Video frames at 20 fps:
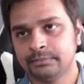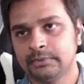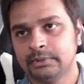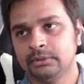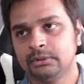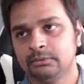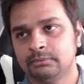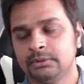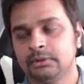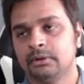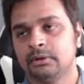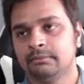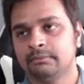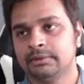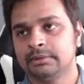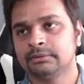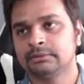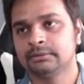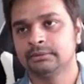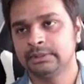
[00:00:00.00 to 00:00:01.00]
You will
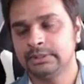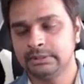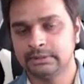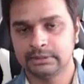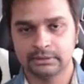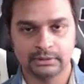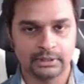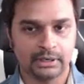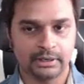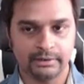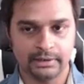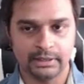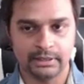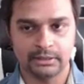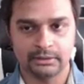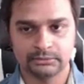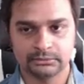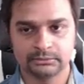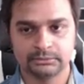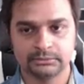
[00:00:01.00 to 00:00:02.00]
always need a car
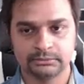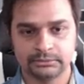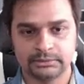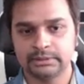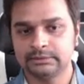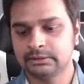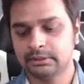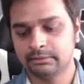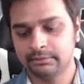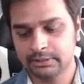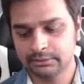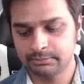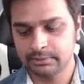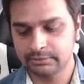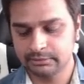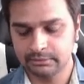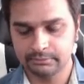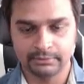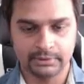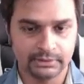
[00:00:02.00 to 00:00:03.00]
here. So that's how
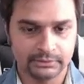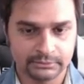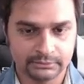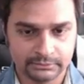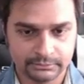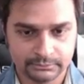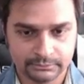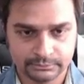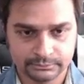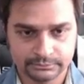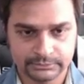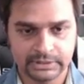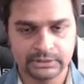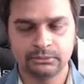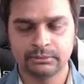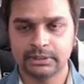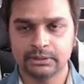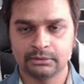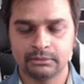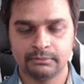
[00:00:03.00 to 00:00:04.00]
expensive it is. And
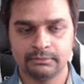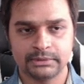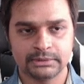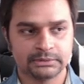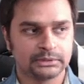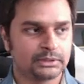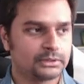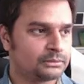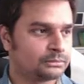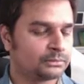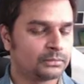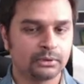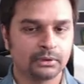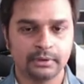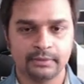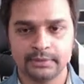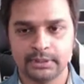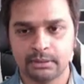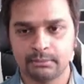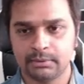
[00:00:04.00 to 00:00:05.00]
you can always search more
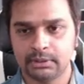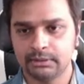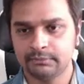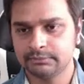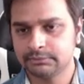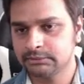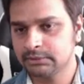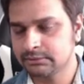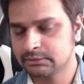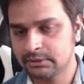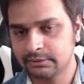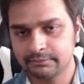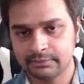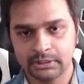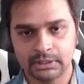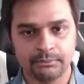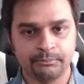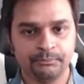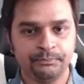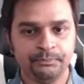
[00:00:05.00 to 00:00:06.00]
on that, but it's just
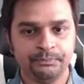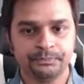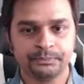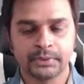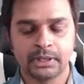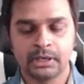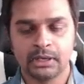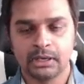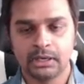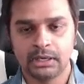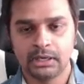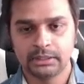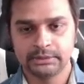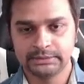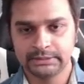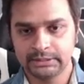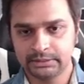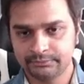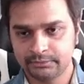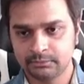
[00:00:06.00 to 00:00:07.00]
given
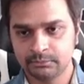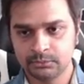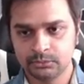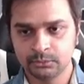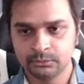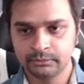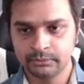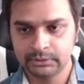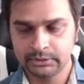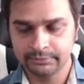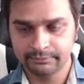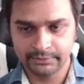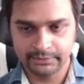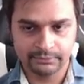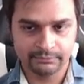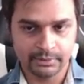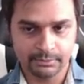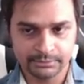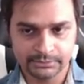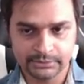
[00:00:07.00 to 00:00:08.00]
data from two
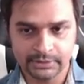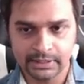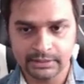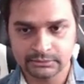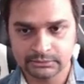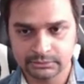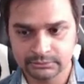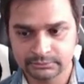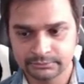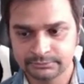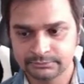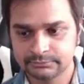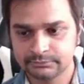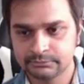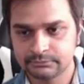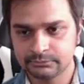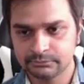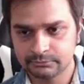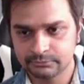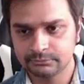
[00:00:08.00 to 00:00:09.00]
different websites of
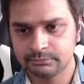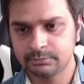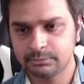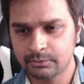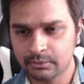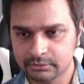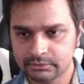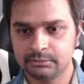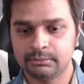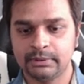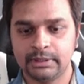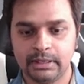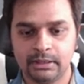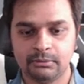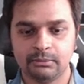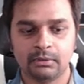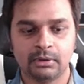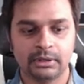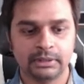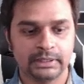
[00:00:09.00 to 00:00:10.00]
approximately
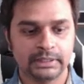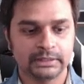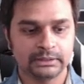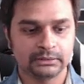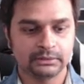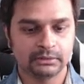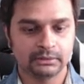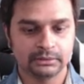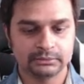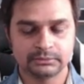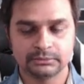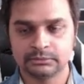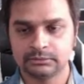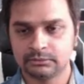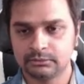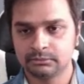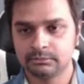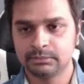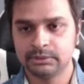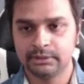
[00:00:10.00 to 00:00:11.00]
what it costs
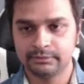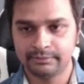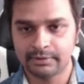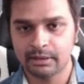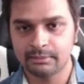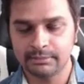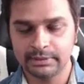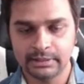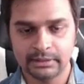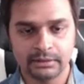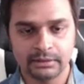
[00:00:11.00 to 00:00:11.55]
to be a family